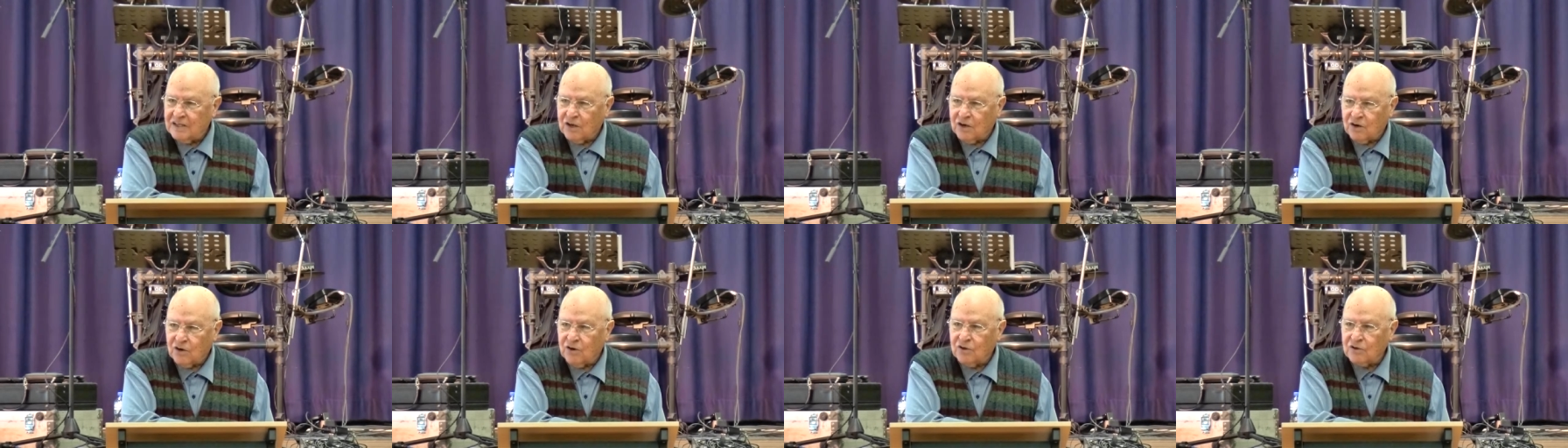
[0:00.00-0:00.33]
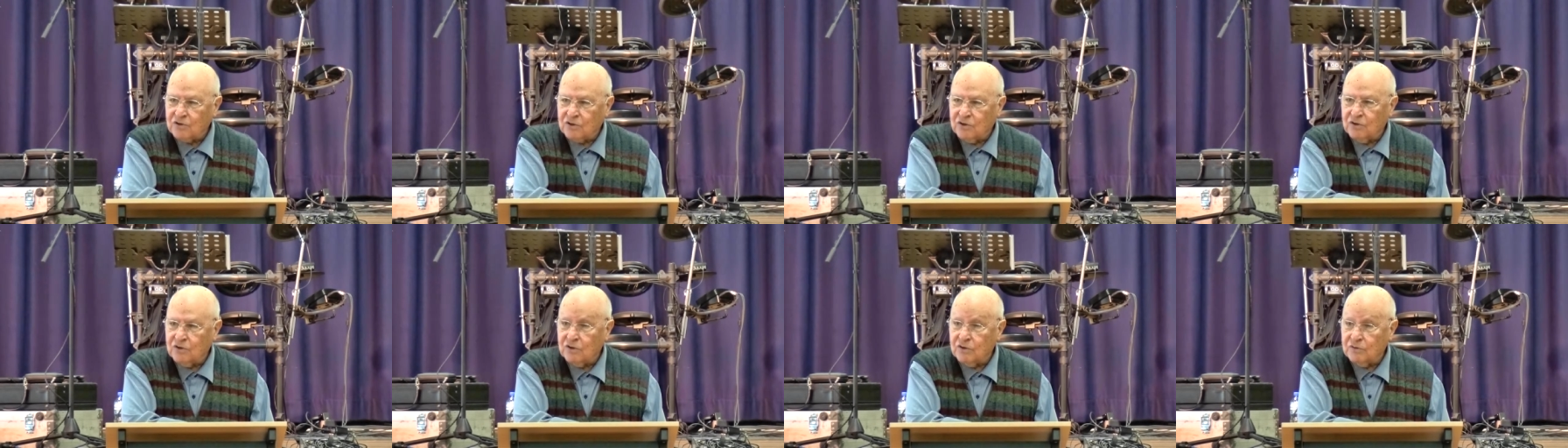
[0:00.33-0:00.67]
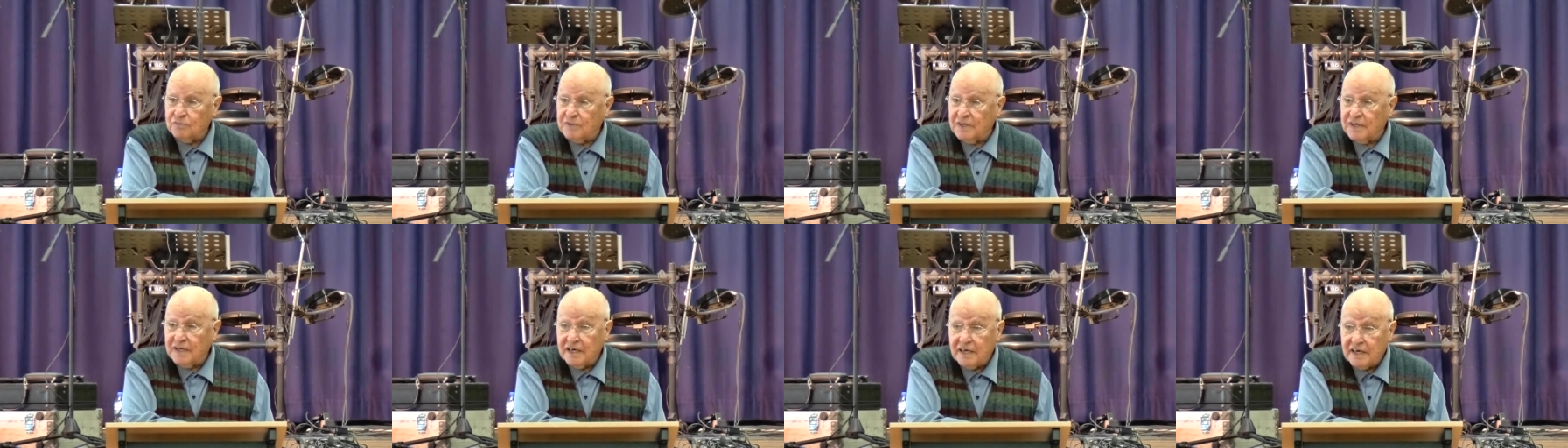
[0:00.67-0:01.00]
The Lord
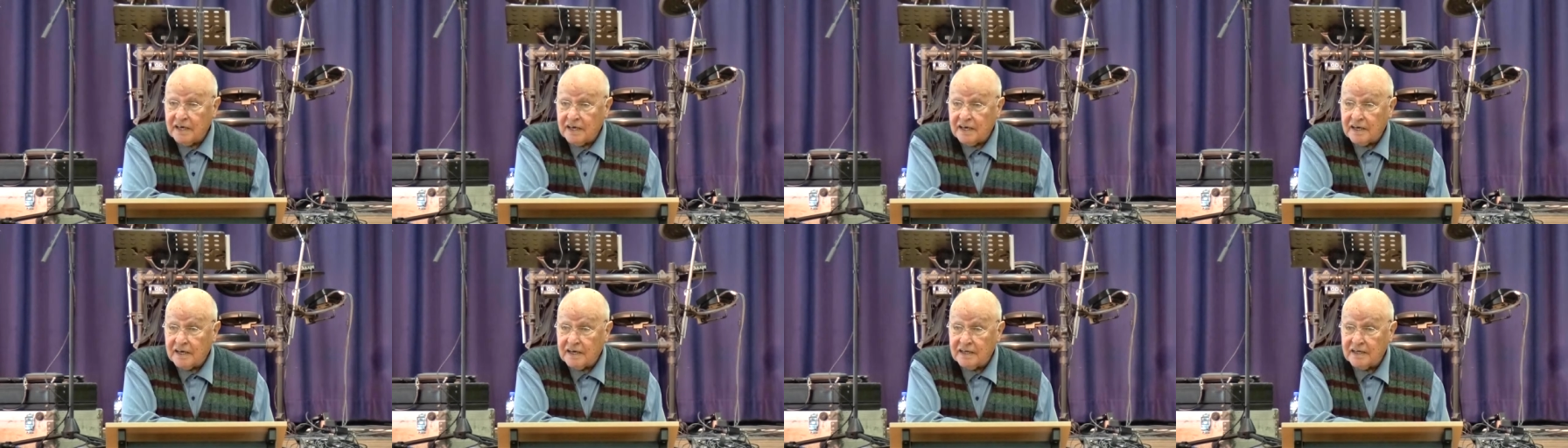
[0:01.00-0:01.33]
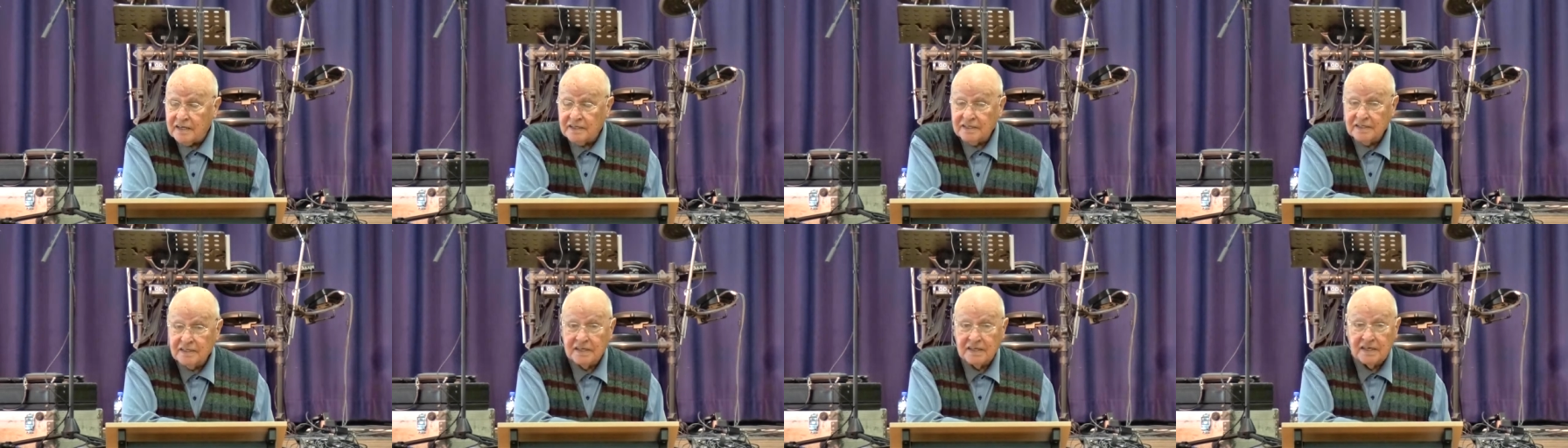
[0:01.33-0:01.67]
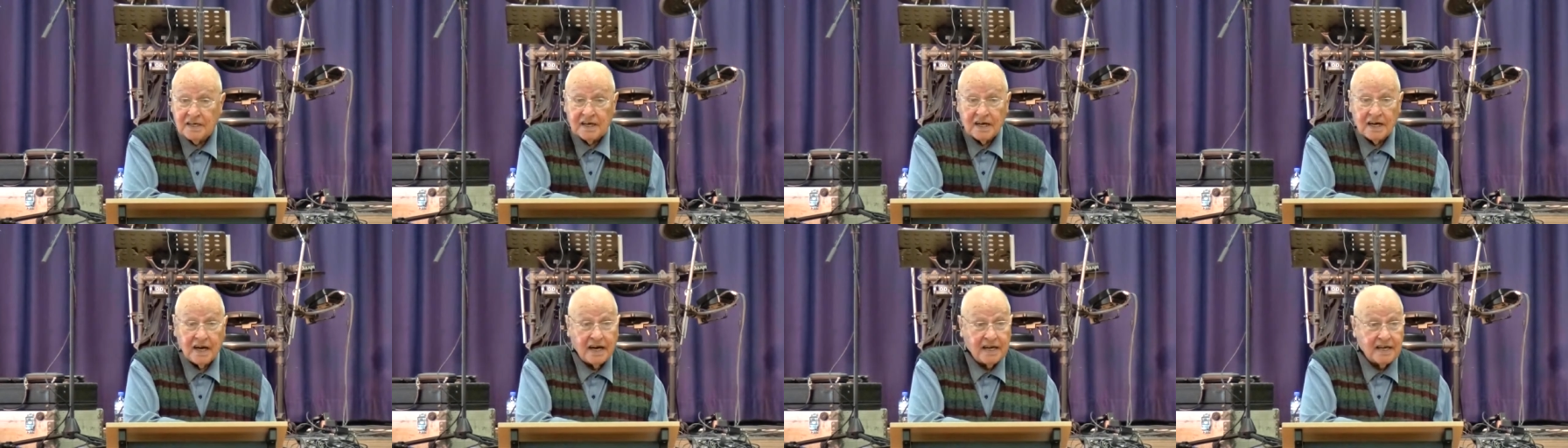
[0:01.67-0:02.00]
called me here.
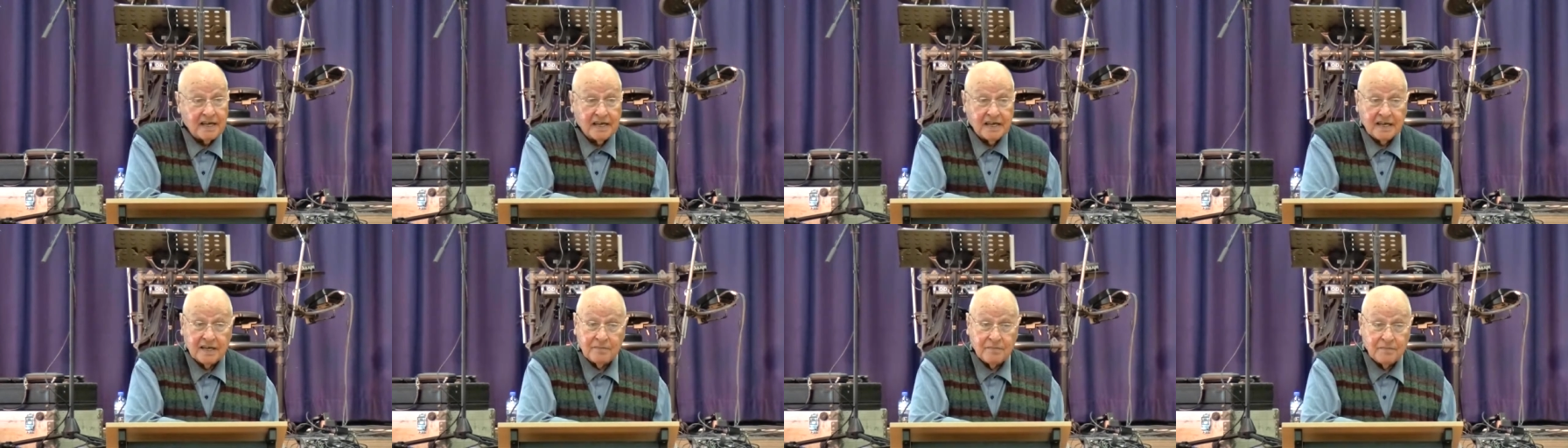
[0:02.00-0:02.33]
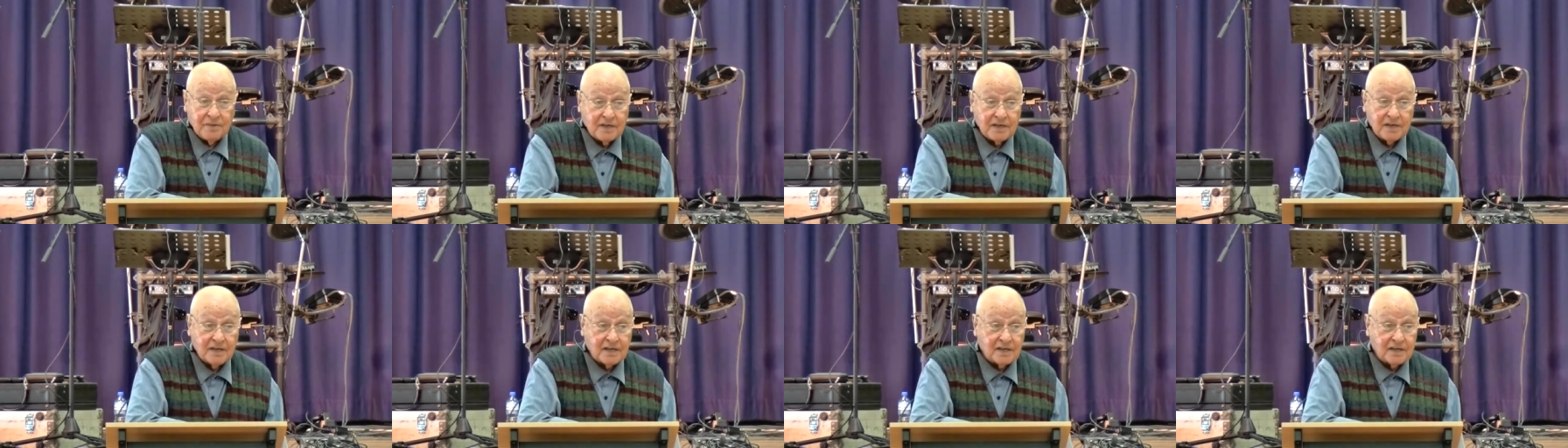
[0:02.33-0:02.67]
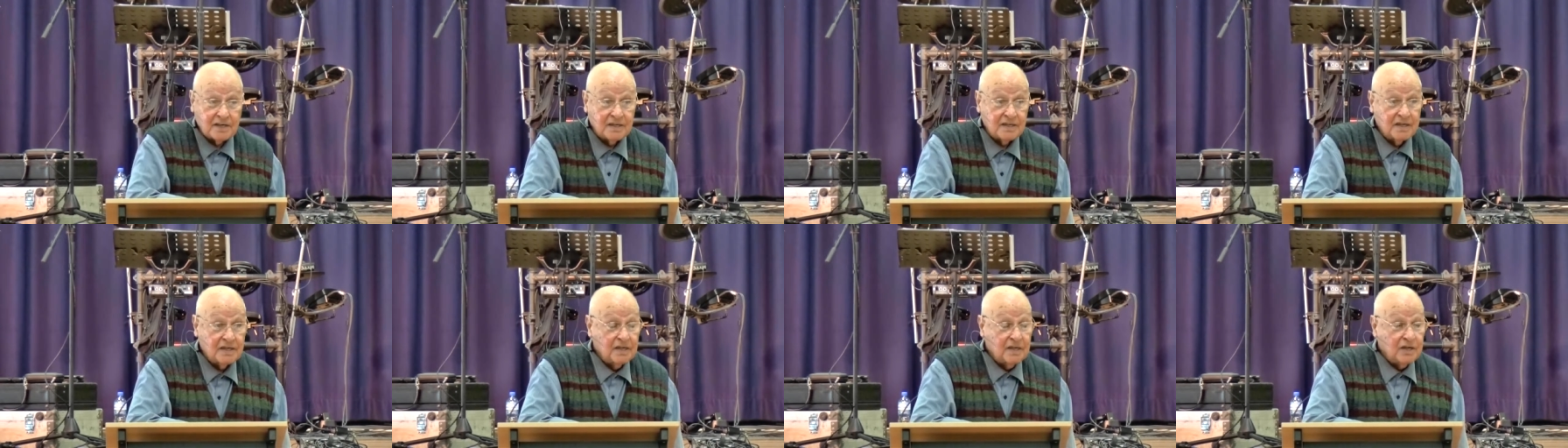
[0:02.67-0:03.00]
I came
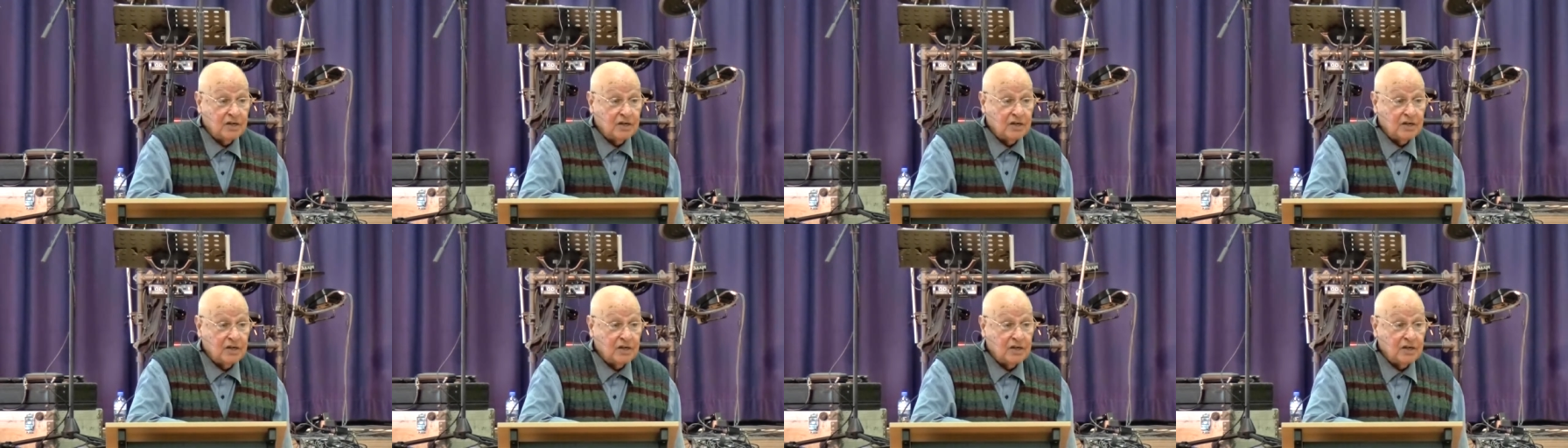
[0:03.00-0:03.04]
here,